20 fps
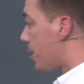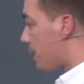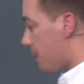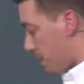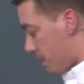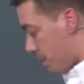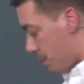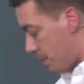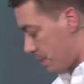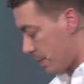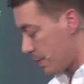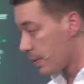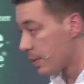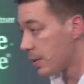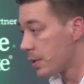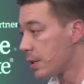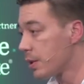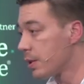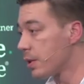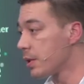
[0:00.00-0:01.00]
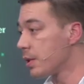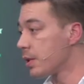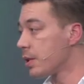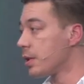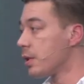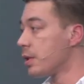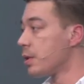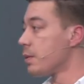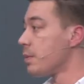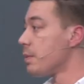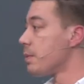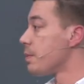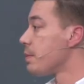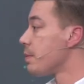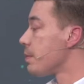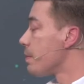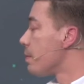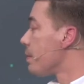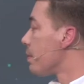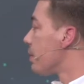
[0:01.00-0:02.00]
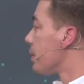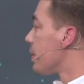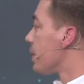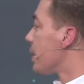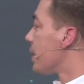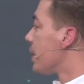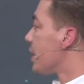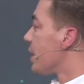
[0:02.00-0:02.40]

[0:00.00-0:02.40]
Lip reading: Nobody speaks.